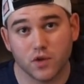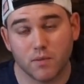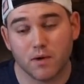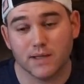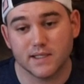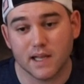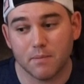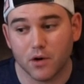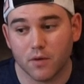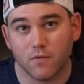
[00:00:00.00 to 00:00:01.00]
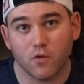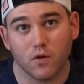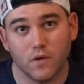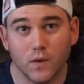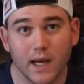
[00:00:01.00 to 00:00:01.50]
So the prices I put them
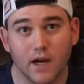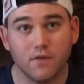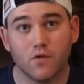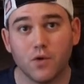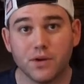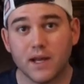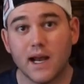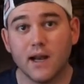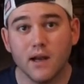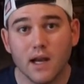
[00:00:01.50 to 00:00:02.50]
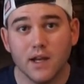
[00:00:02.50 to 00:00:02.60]
for, if you can't afford that,